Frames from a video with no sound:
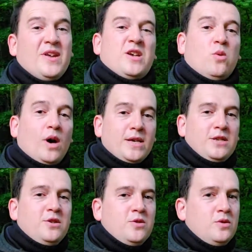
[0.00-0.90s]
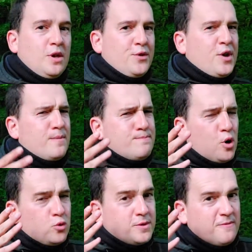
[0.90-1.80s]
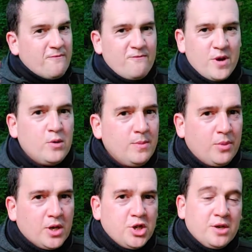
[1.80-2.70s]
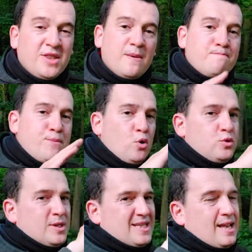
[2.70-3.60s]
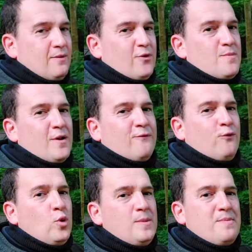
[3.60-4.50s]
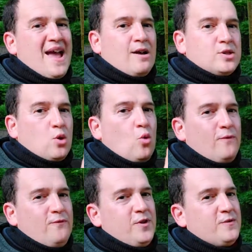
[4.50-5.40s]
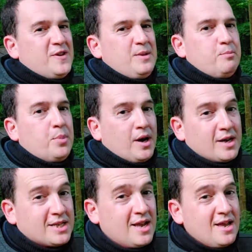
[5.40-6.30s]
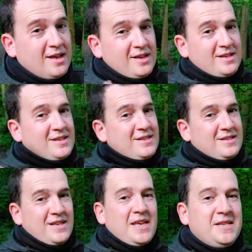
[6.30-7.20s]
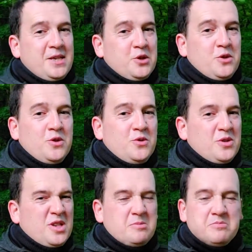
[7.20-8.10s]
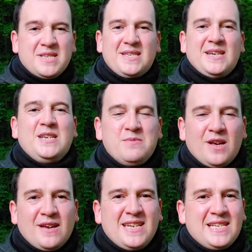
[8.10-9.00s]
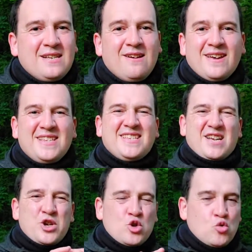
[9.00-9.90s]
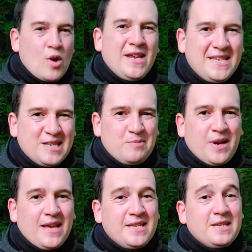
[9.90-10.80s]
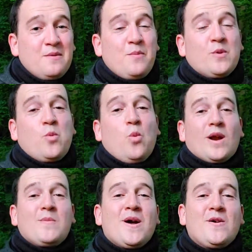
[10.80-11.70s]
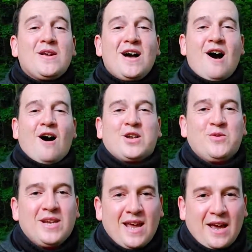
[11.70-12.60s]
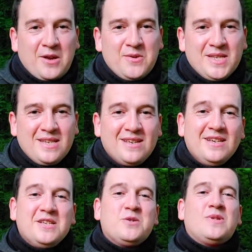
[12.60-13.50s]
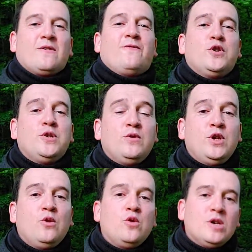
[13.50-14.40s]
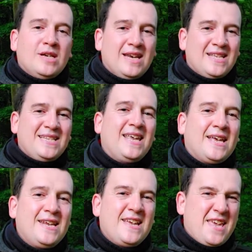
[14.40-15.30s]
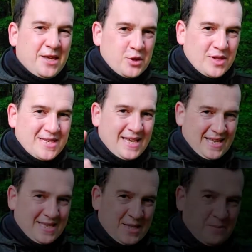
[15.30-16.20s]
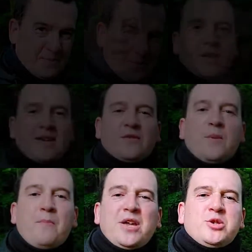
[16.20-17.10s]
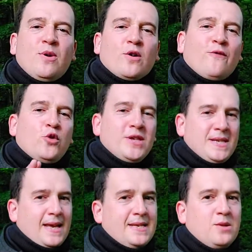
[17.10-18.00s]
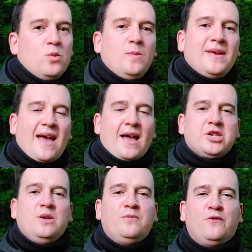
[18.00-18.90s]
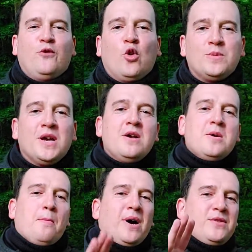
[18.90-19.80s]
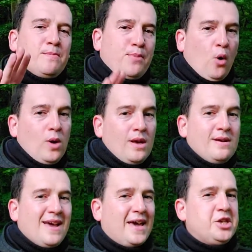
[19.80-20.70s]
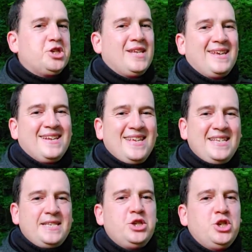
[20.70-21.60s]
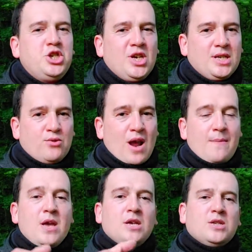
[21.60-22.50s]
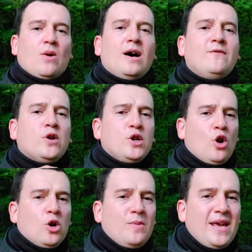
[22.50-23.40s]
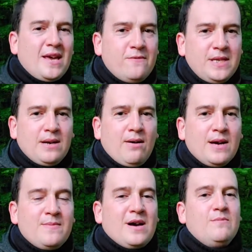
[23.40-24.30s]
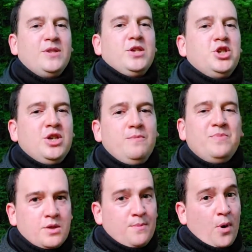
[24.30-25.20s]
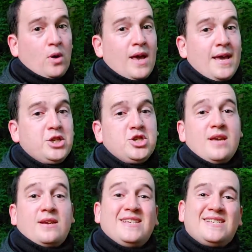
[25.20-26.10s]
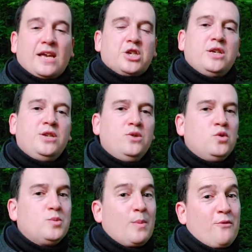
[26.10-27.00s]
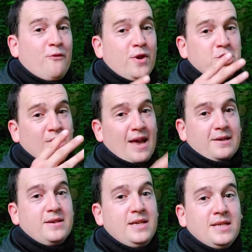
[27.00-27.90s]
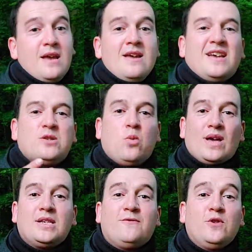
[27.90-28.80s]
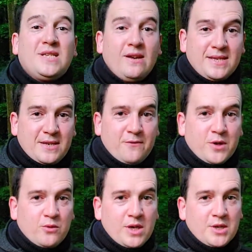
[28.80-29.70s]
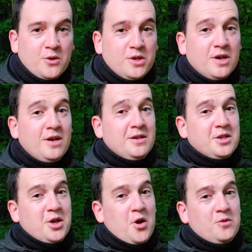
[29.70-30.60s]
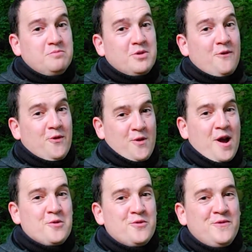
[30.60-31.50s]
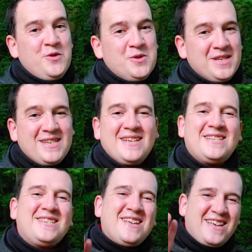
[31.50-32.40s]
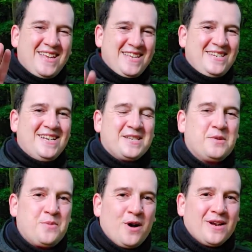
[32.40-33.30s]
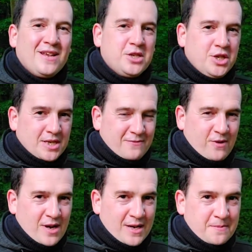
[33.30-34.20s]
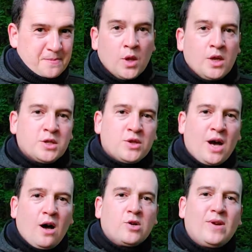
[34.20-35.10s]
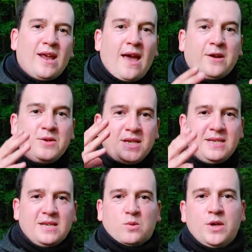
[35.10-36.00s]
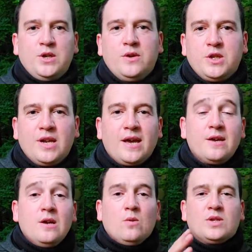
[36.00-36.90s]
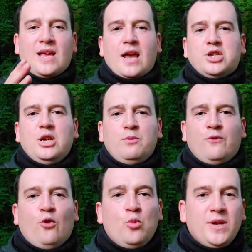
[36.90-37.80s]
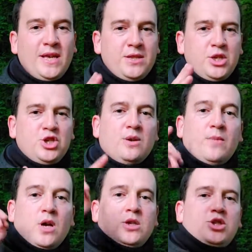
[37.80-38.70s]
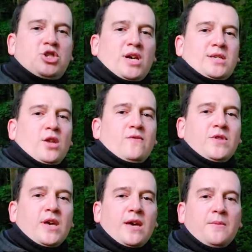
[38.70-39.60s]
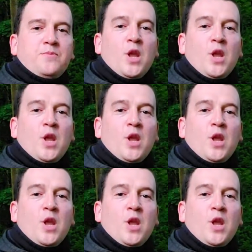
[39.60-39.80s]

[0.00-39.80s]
they're quite new, they're both very budget, they both sell for about 40 pounds or 50 bucks. Easy to use, slimline designs, great displays, but what about heart rate accuracy? So without further ado, let's get into the test. Now the benchmark for the test will be actually performed by the Polar H10 ECG chest strap. So I've got it on me every time I'm in the gym. The Polar H10 is actually used by professional athletes as well as for scientific research. So for our reviews and tests, it does the part just fine. So the heart rate accuracy test we're doing today was actually performed in the gym just over there.